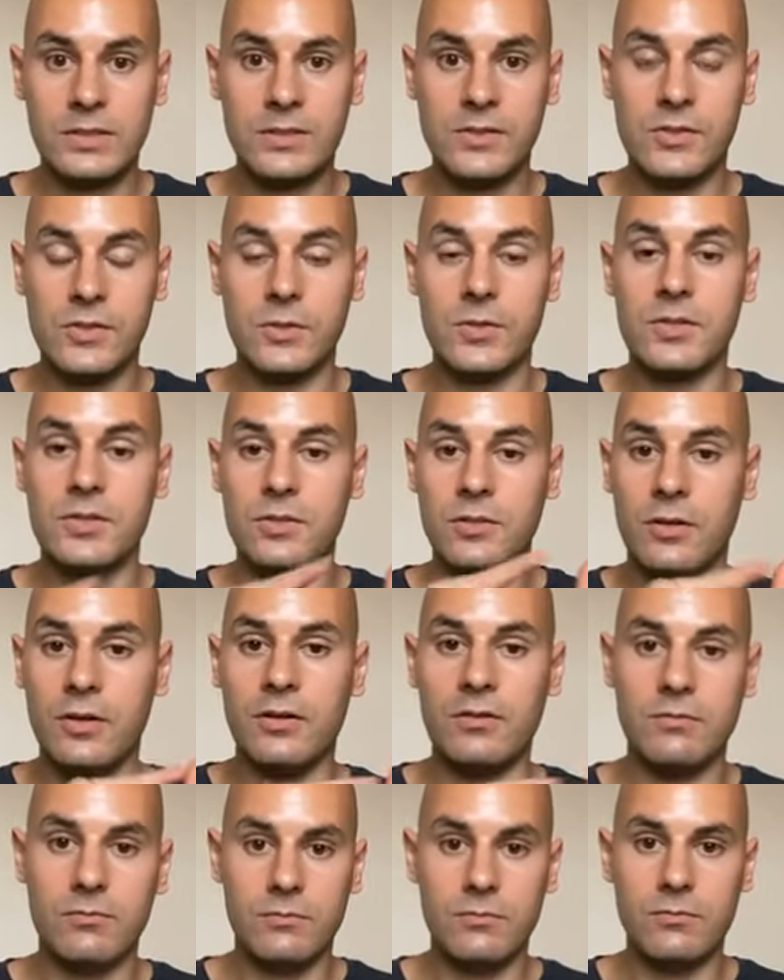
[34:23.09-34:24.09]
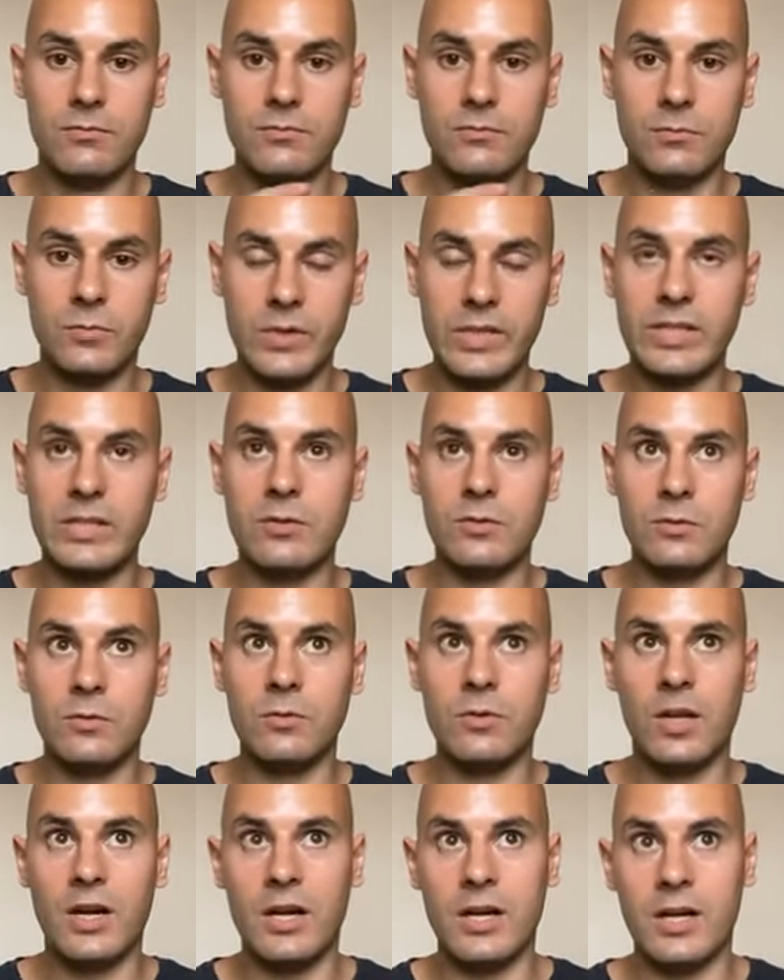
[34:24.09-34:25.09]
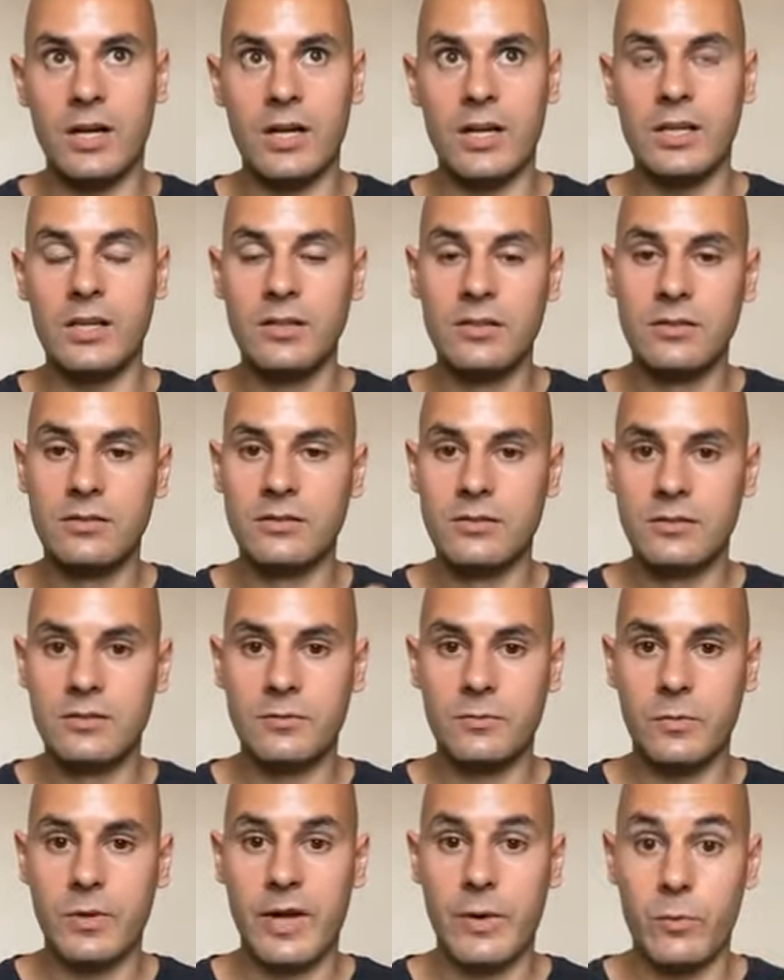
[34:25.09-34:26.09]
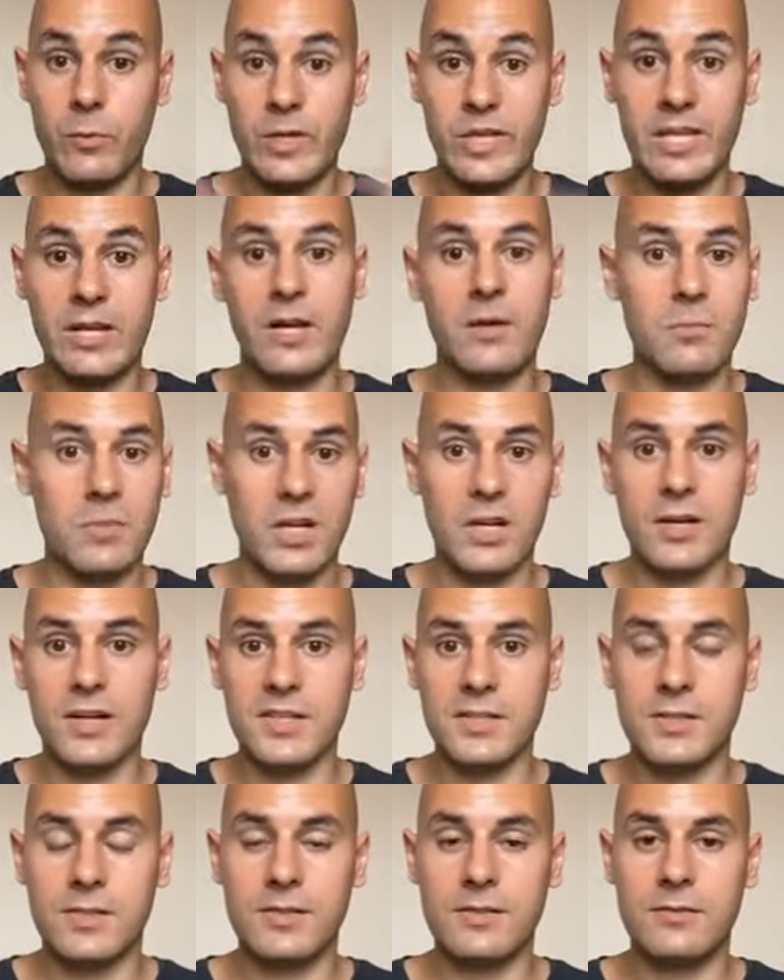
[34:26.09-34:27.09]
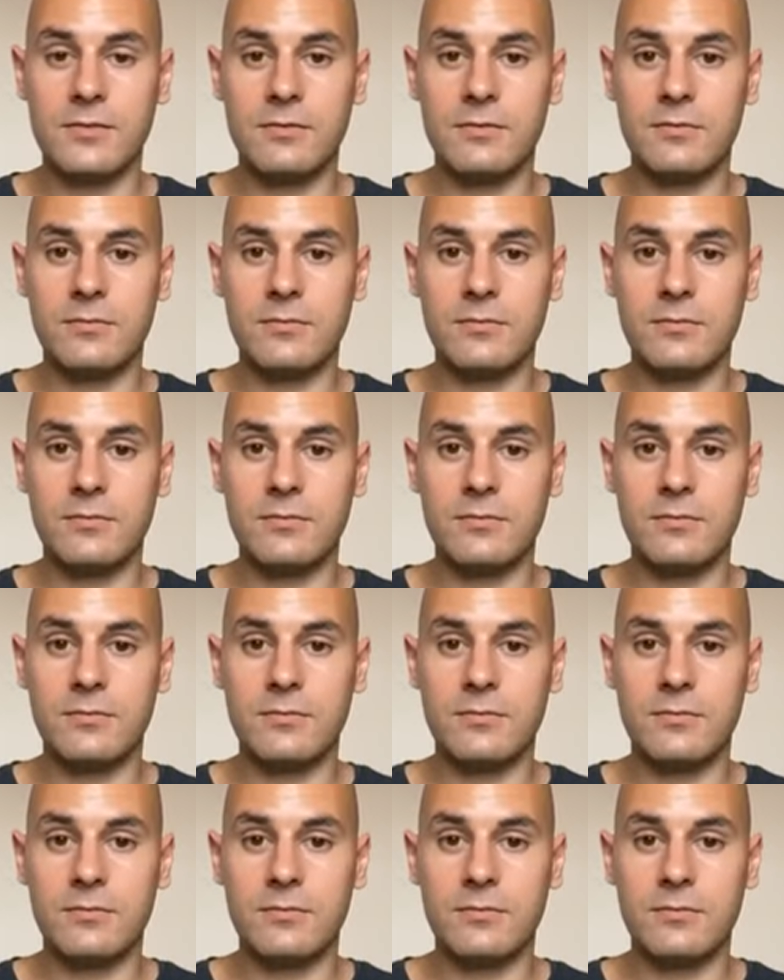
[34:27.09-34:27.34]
So it's not we, all, I, where we come last.